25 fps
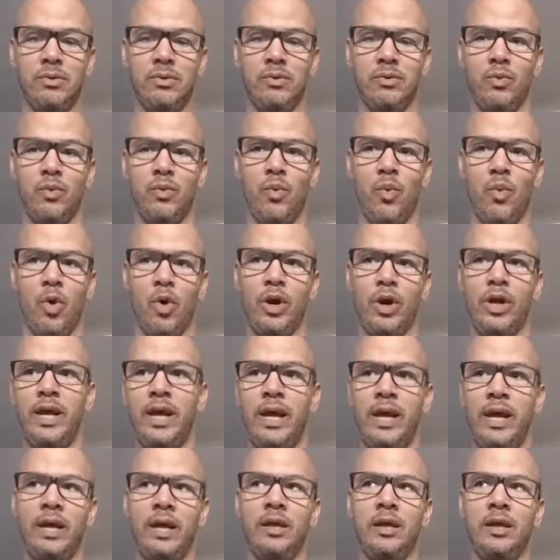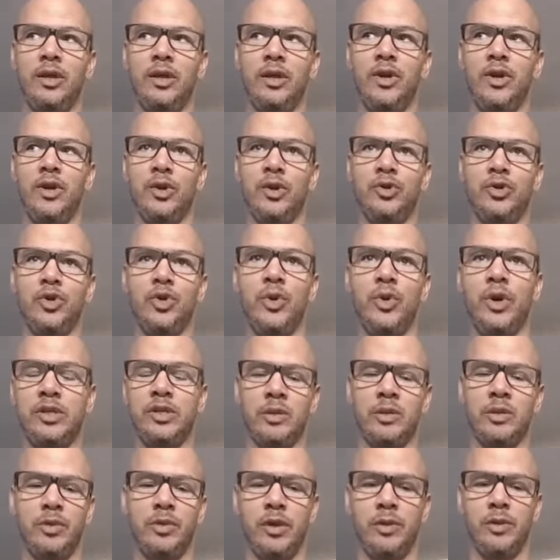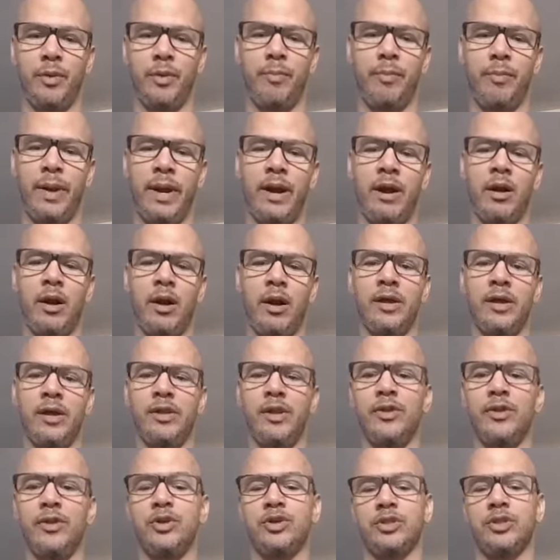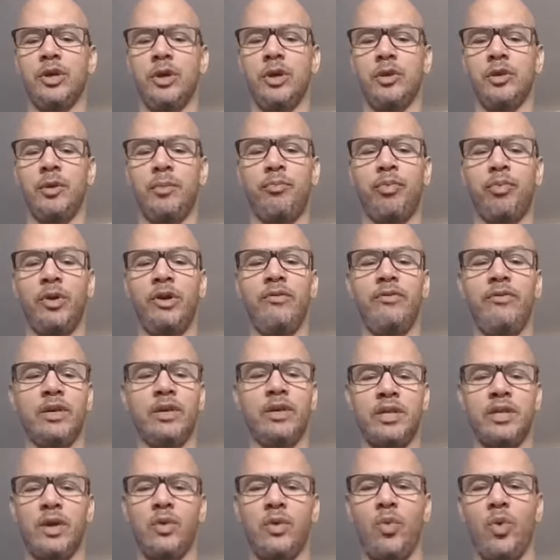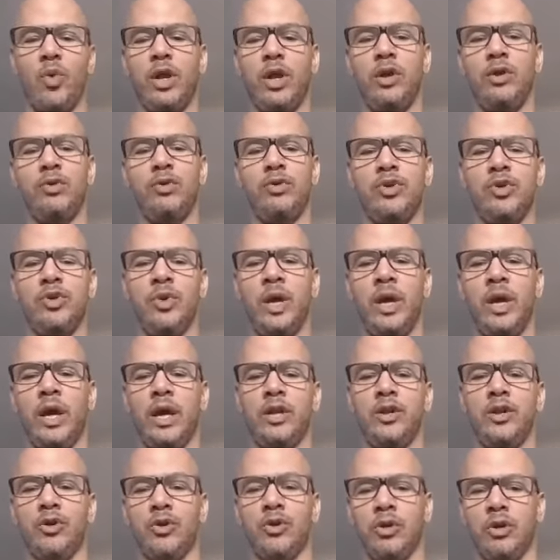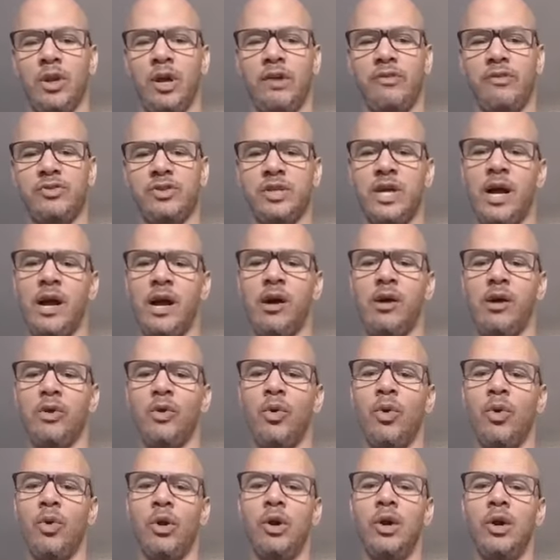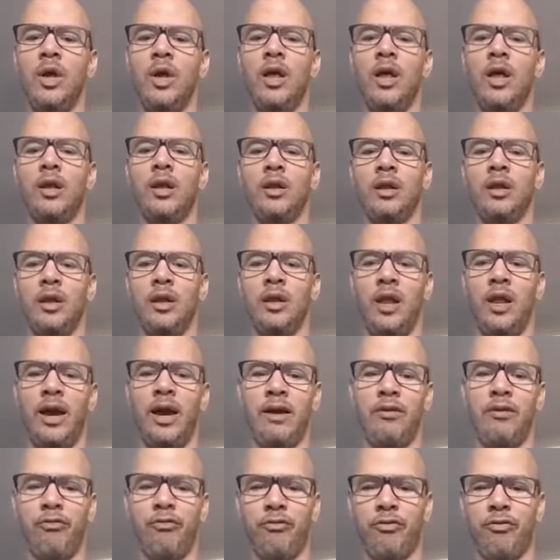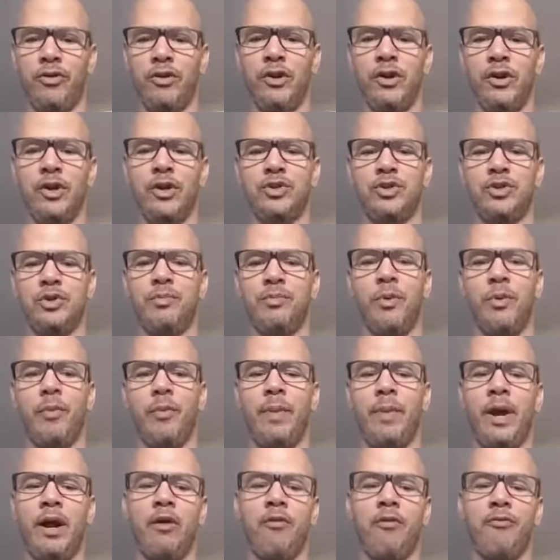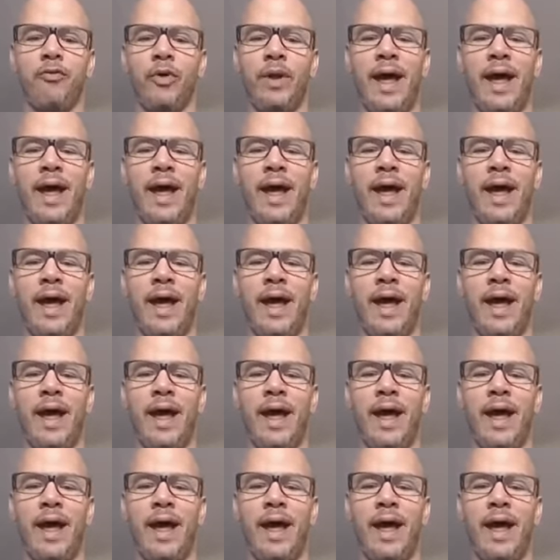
working, doing something to prepare. And then there's the previous, like, what are you doing in your lifestyle or life to prepare for